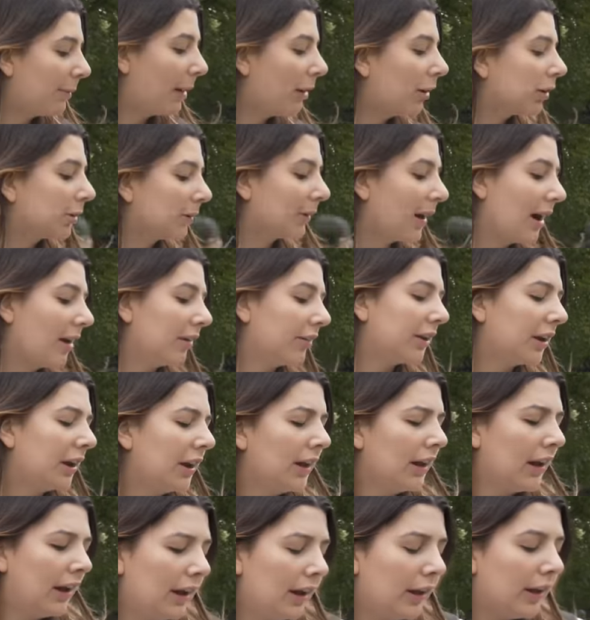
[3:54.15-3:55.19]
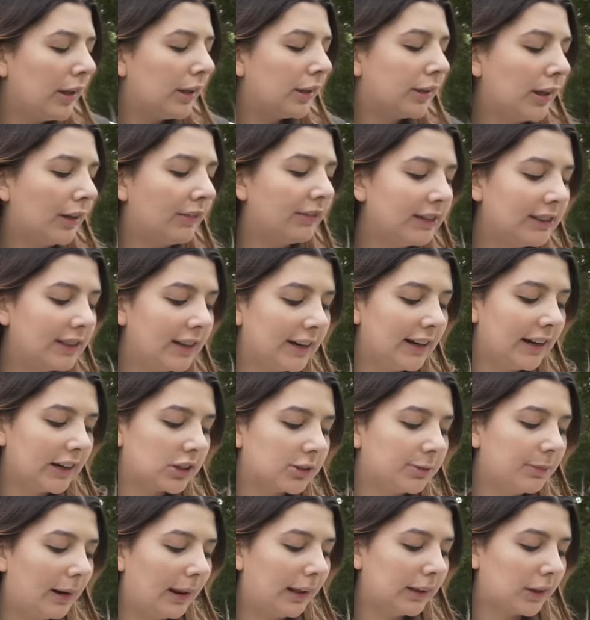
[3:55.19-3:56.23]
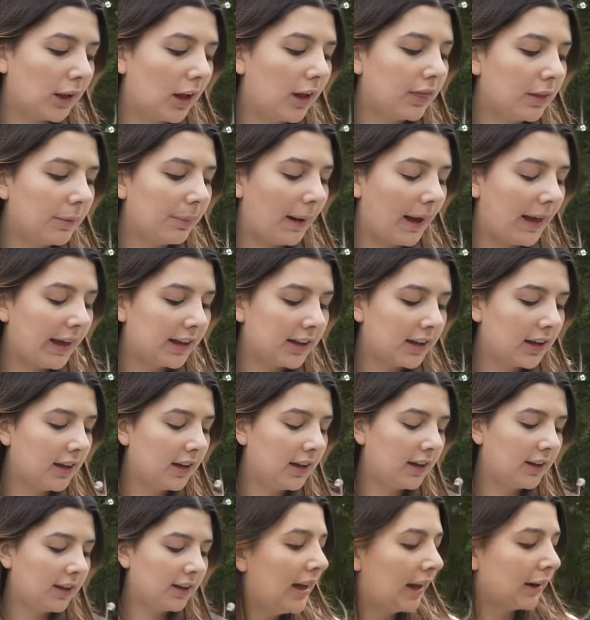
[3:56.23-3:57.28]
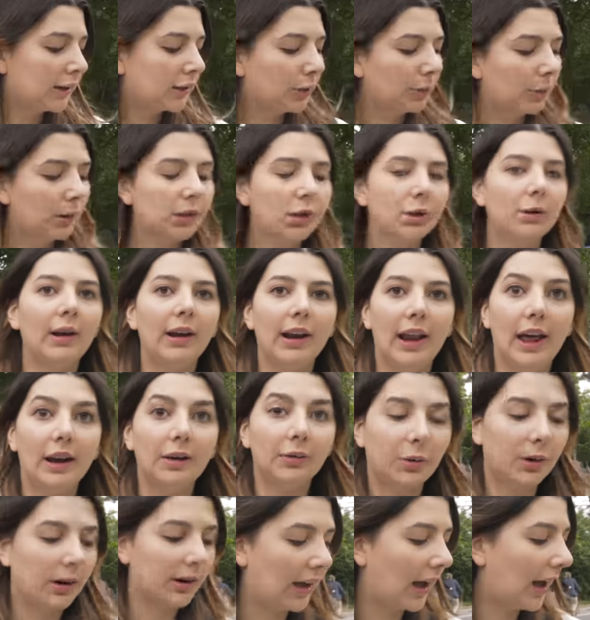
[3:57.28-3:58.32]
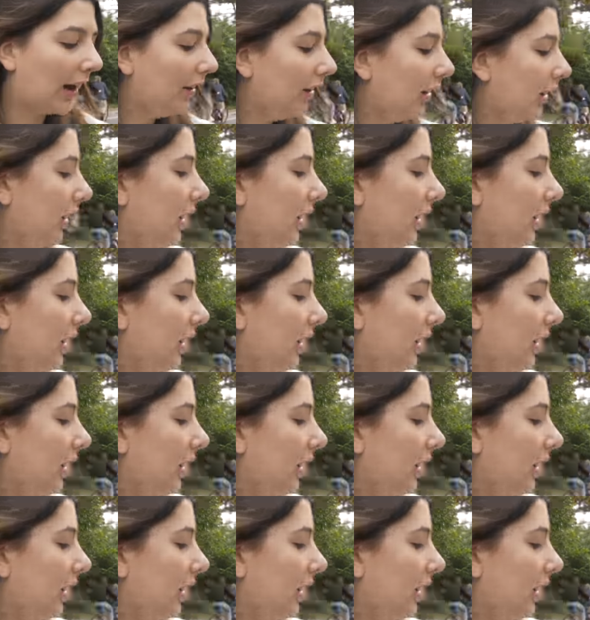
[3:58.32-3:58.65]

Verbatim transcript: but I was around 17-ish minutes on the bike. And so once you hit end workout,